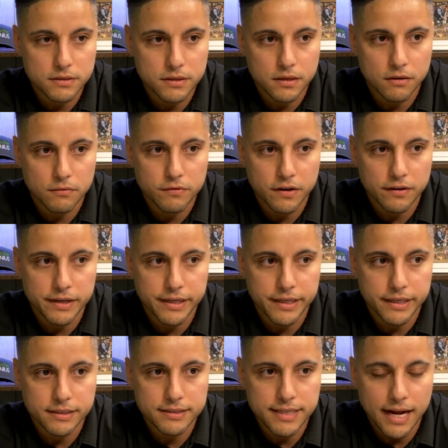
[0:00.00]
a
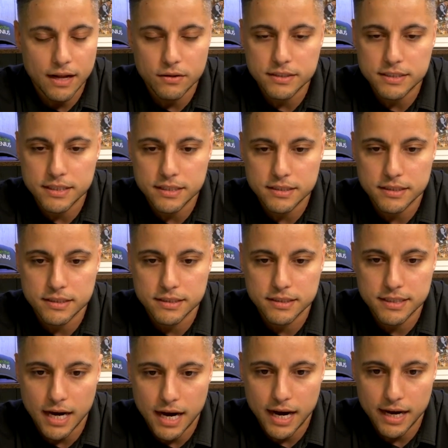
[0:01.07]
very talented
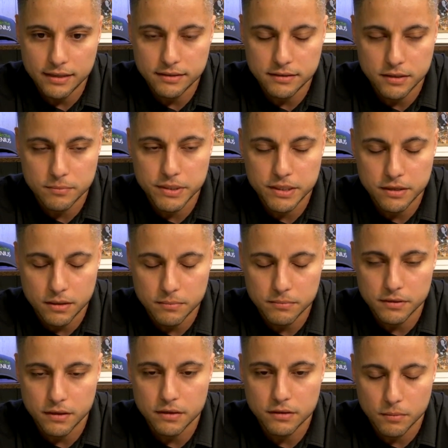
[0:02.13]
guy to become
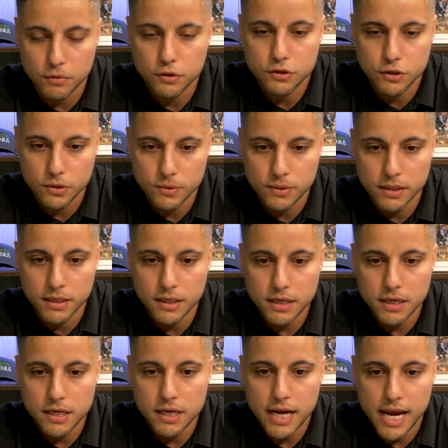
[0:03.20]
a number two.
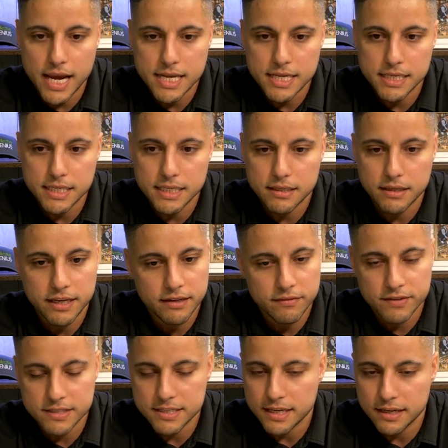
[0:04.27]
And he even
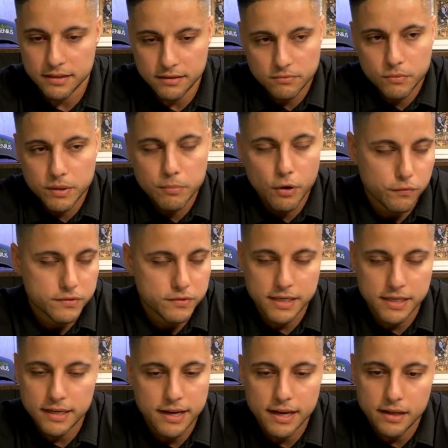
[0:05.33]
said, we both say
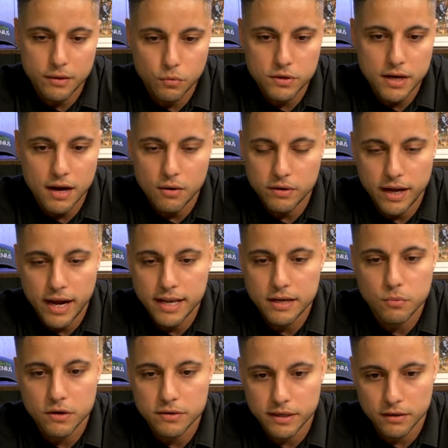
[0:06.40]
today, like, we're not
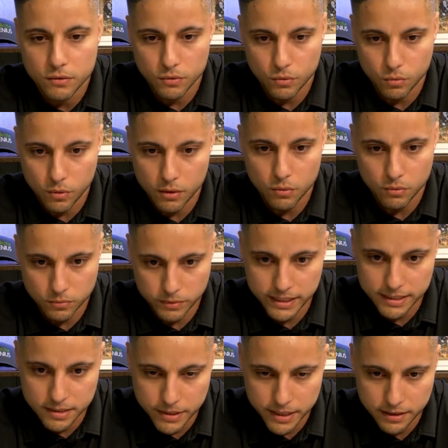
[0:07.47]
anywhere near where we need
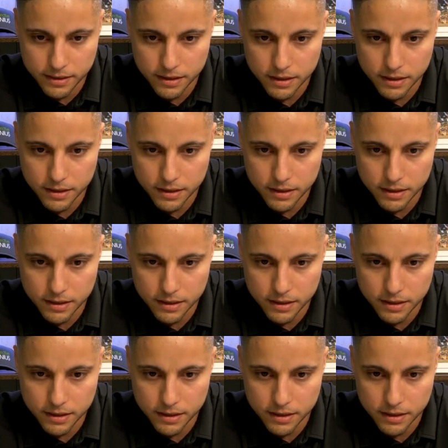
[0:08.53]
to be,